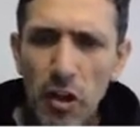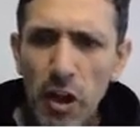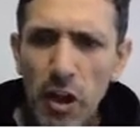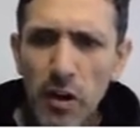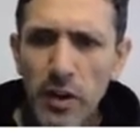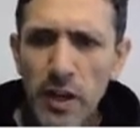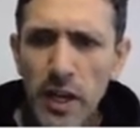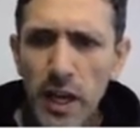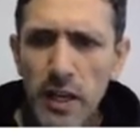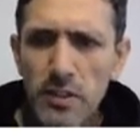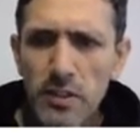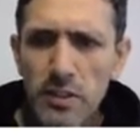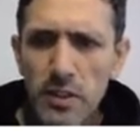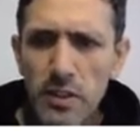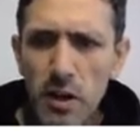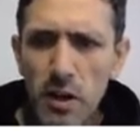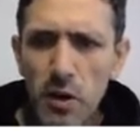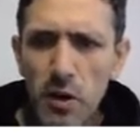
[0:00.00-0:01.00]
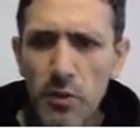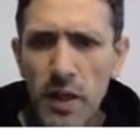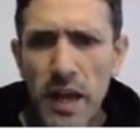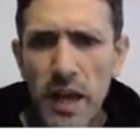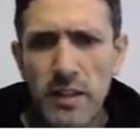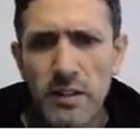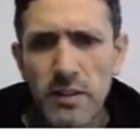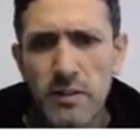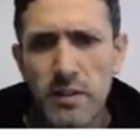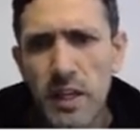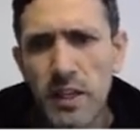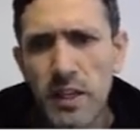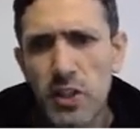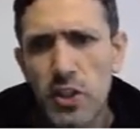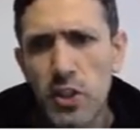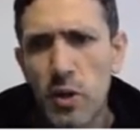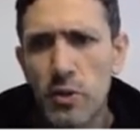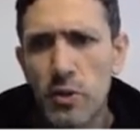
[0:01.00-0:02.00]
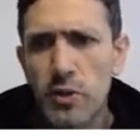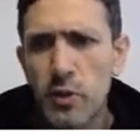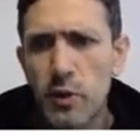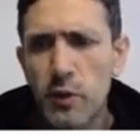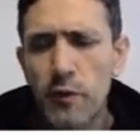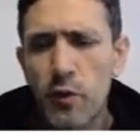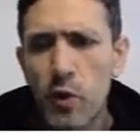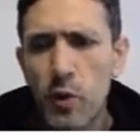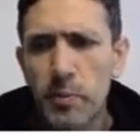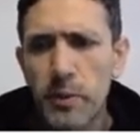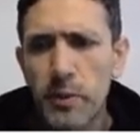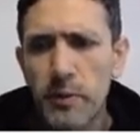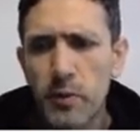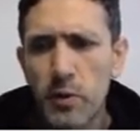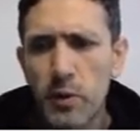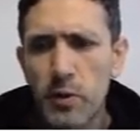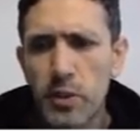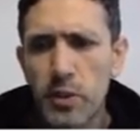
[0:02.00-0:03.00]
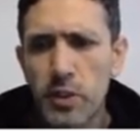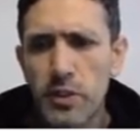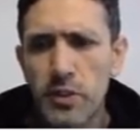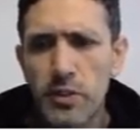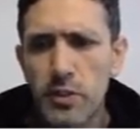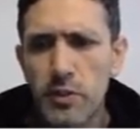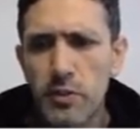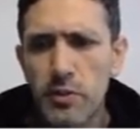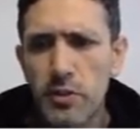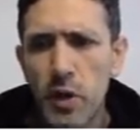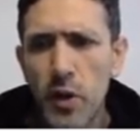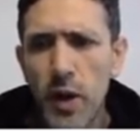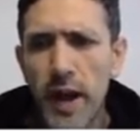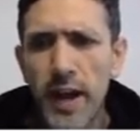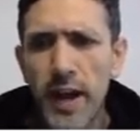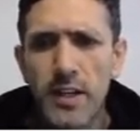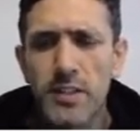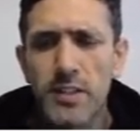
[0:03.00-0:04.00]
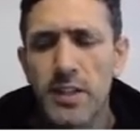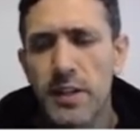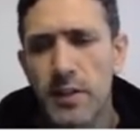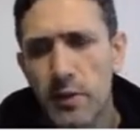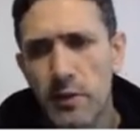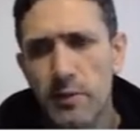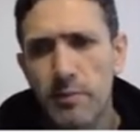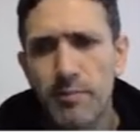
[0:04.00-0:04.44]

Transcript: Okay, so that shows uniform convergence. There's no x here.